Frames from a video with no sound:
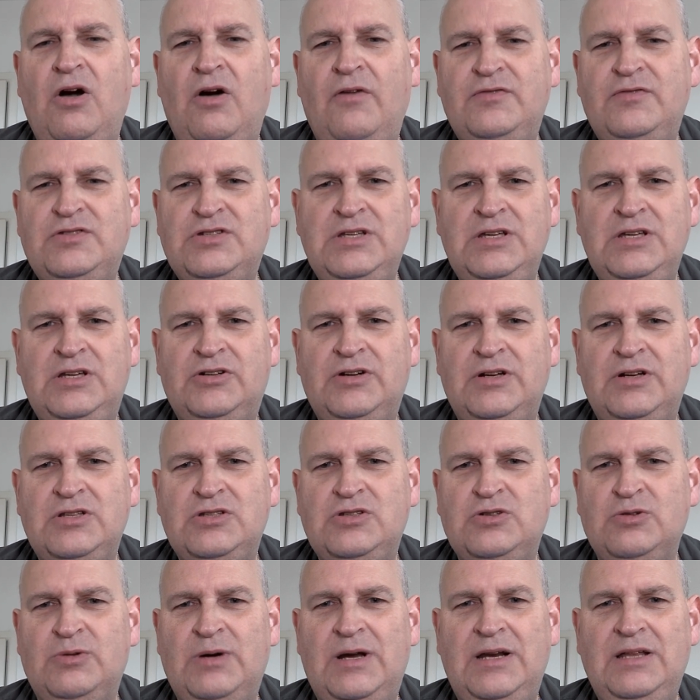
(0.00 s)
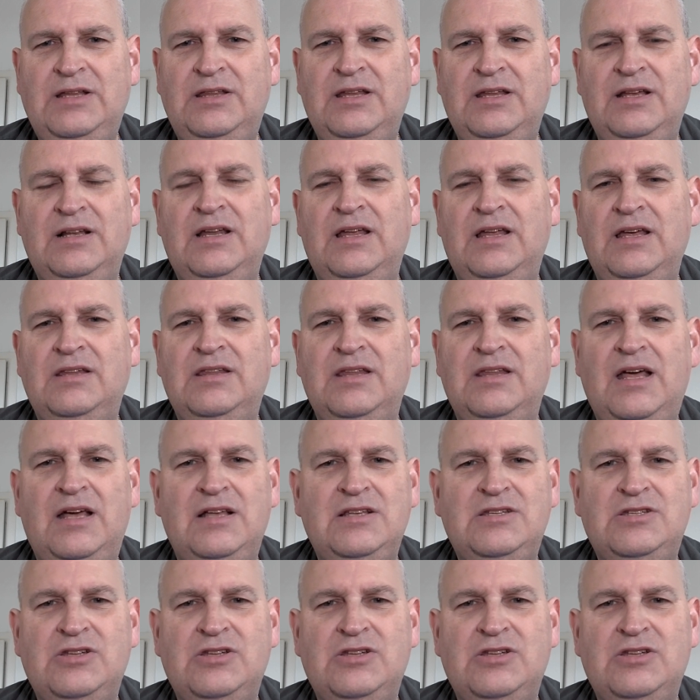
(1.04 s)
of secrets or anything like that.